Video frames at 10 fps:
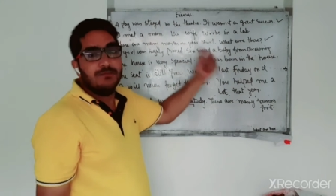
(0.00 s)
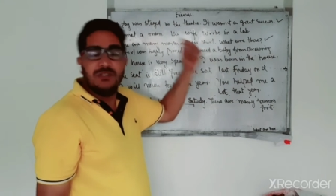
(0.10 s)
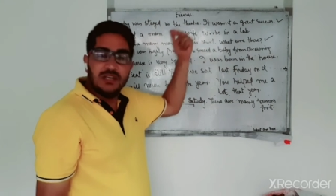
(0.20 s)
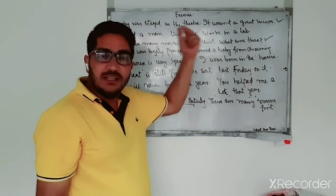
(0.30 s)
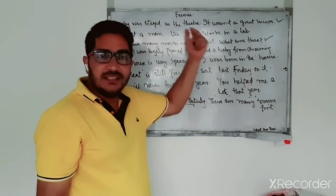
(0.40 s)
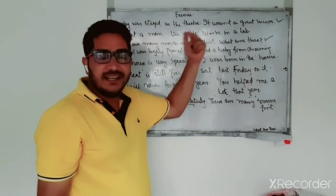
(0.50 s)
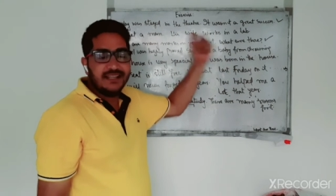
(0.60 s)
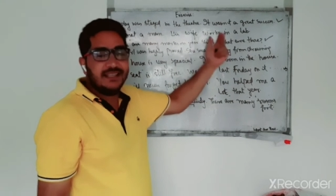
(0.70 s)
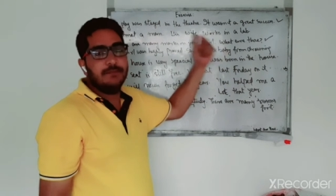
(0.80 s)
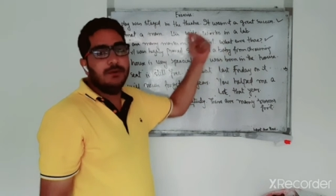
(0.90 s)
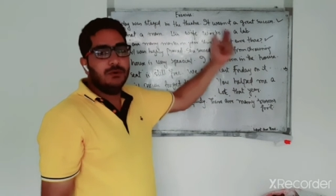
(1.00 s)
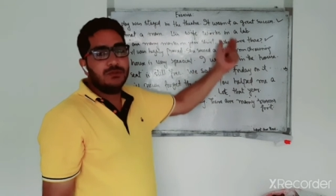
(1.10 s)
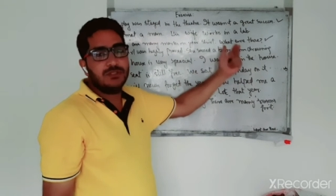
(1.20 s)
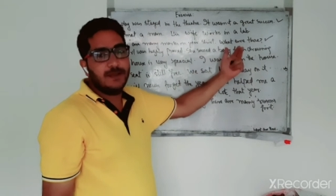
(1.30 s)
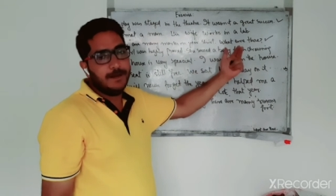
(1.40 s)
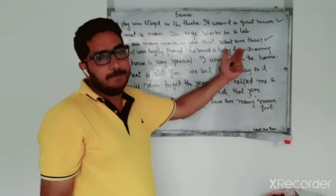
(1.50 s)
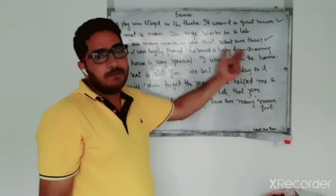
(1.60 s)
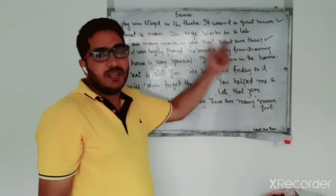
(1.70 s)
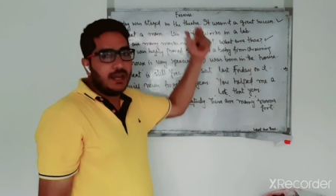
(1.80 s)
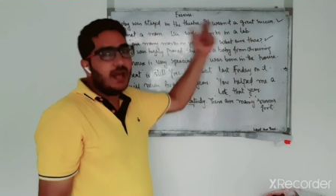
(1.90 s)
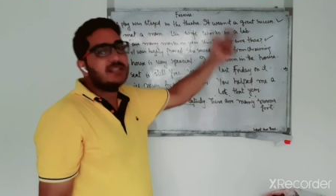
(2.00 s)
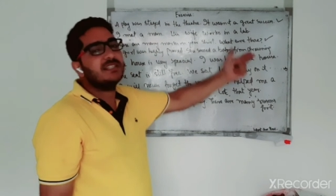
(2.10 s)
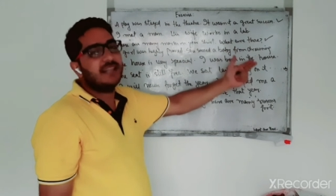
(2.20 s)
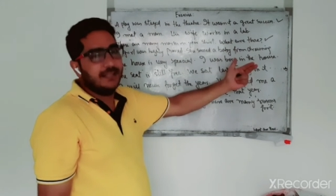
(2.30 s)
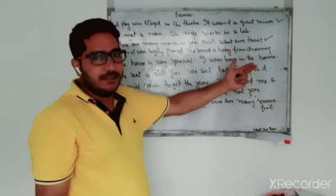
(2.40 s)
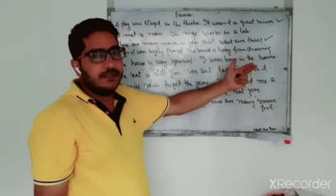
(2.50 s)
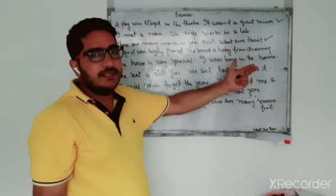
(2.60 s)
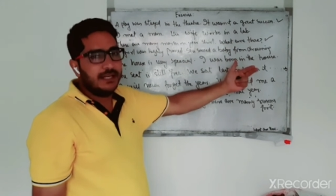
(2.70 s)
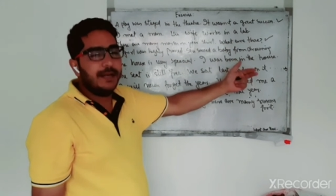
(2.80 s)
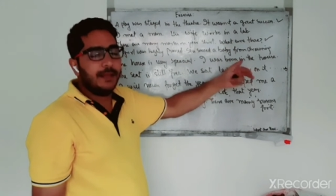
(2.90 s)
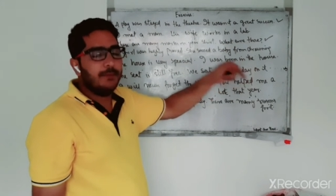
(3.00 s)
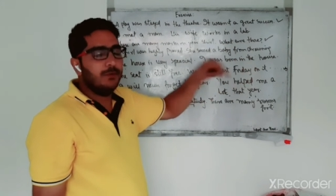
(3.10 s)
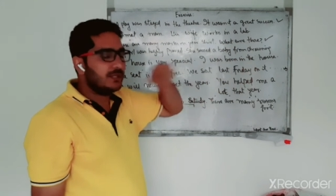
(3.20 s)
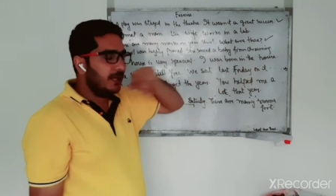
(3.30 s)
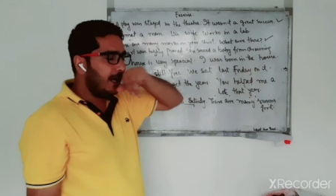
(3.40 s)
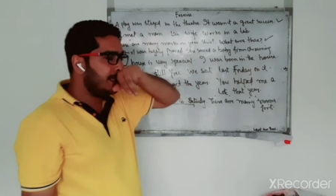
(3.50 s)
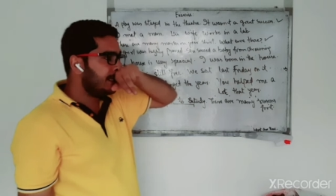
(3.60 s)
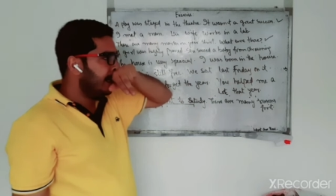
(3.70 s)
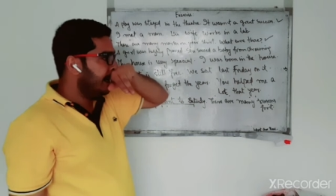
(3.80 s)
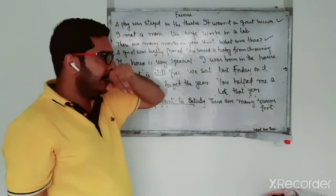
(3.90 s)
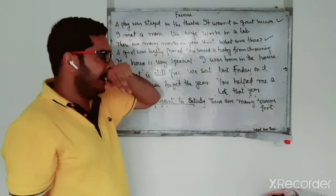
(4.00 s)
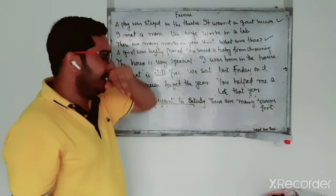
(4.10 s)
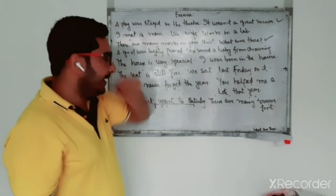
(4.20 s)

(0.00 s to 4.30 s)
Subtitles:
J&K Bose class 10. J&K Bose class 10.